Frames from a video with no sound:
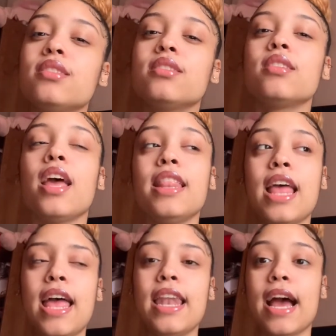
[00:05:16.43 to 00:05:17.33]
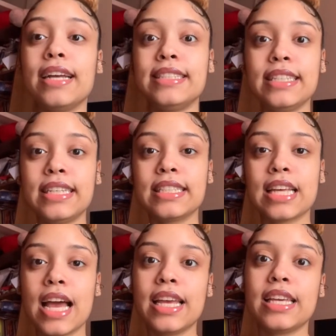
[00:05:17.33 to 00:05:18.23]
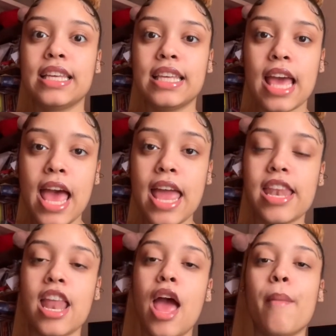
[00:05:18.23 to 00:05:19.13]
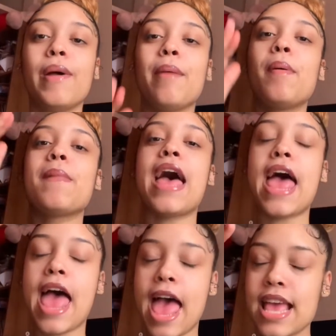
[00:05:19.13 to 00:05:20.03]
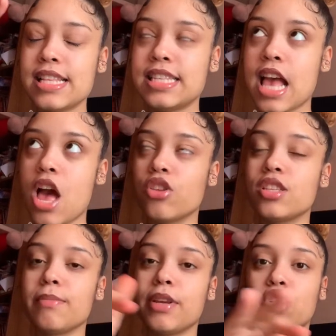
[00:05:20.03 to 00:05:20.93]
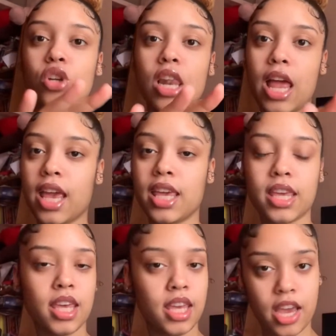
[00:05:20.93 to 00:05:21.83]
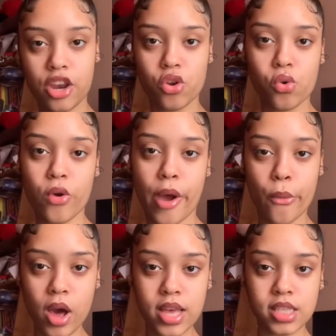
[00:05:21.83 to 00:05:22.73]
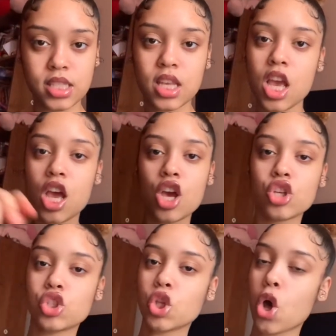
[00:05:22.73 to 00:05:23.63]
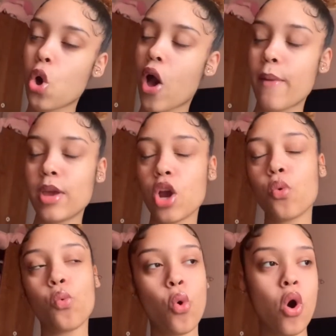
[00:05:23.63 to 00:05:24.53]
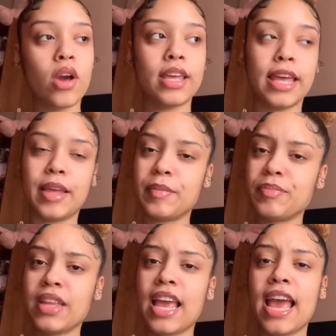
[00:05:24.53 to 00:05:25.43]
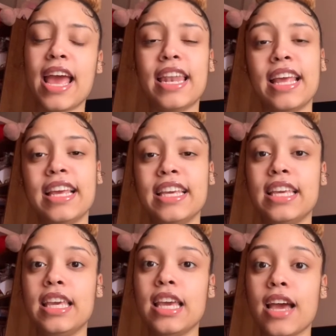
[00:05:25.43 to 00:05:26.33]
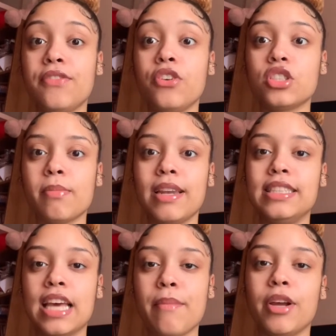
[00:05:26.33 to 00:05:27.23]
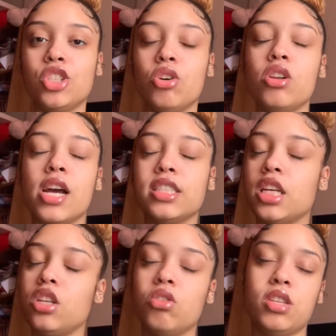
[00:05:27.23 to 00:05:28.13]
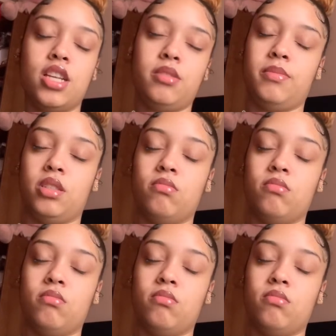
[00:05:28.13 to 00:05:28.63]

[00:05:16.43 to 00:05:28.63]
And then I see this guy again. But I put my head down to make sure, like, he didn't know who I was. So I'm here walking. And then I feel somebody tap my shoulder. I said, don't touch me.